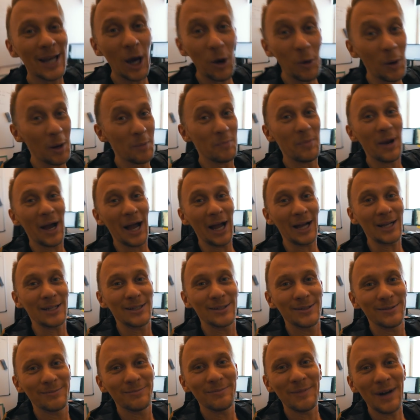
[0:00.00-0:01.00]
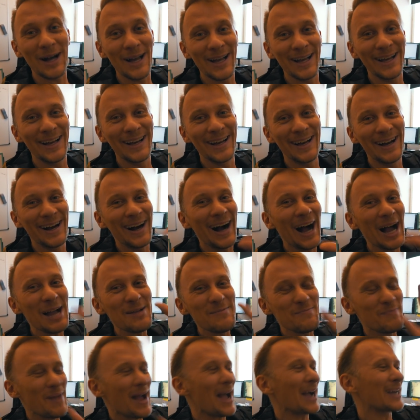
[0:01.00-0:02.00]
now I'm back.
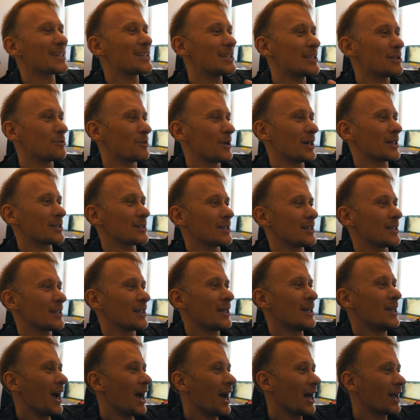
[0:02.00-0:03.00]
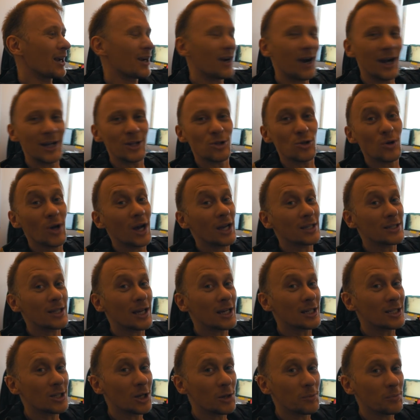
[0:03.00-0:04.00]
I'm back directing, and Kaizu has
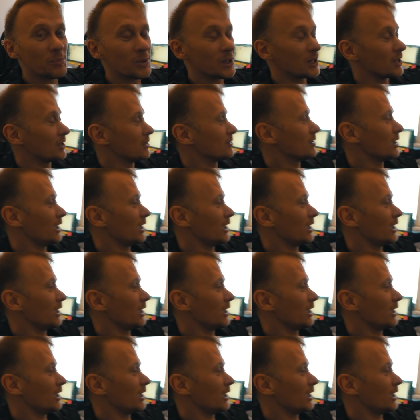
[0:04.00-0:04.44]
actually been